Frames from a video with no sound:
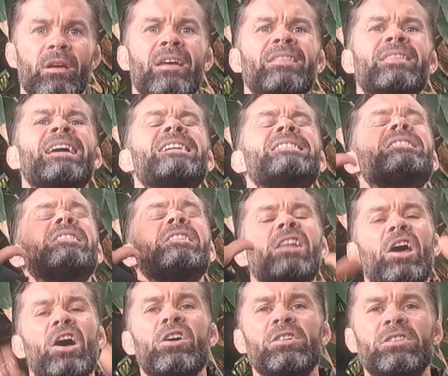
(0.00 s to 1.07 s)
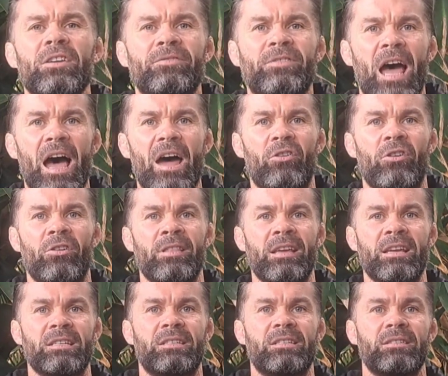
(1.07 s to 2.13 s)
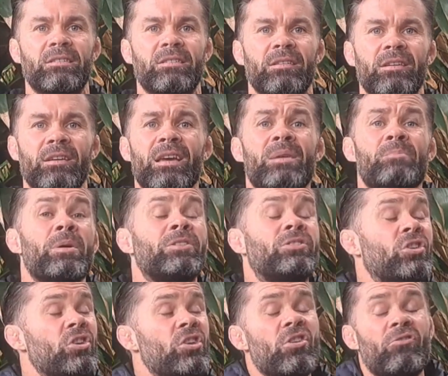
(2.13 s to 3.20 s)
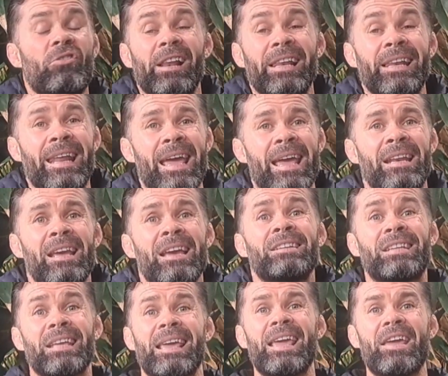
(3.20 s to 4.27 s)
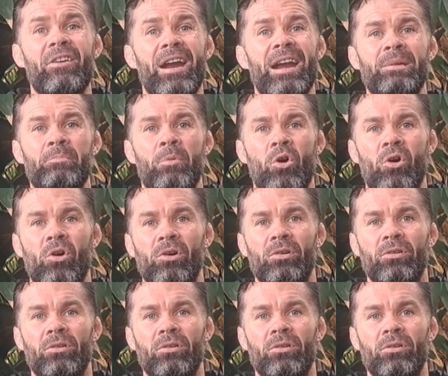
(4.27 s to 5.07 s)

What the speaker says: There's loads of data on this, but do you really need to hear any more?